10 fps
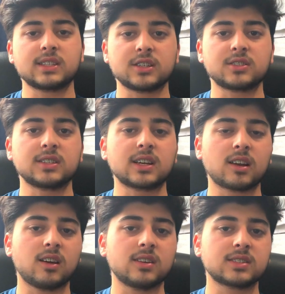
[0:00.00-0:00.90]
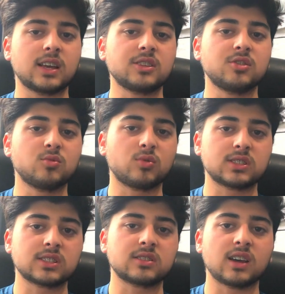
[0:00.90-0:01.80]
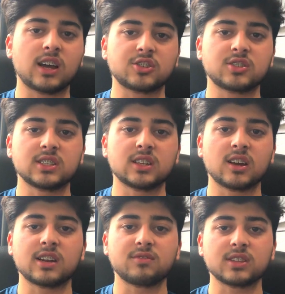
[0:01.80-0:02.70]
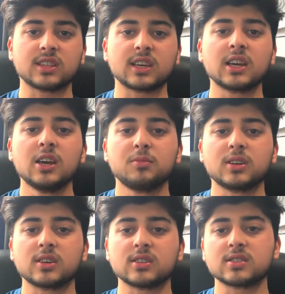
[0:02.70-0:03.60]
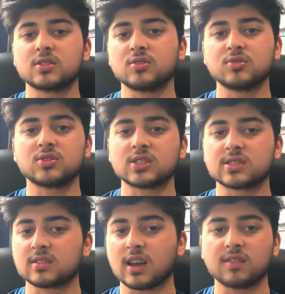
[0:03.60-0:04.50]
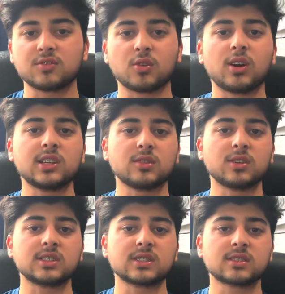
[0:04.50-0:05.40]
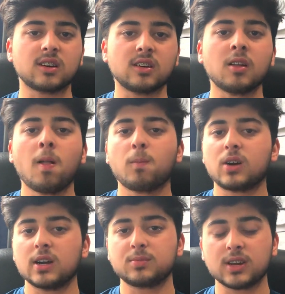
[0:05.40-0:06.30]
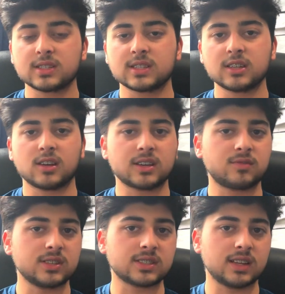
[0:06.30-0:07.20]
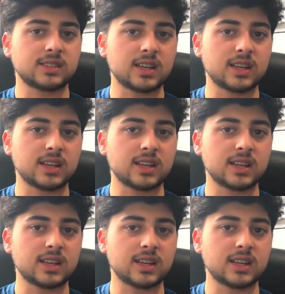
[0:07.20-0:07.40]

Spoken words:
attention in class and you wanted to actually learn everything because you just have no idea where to start. But I personally like Free Science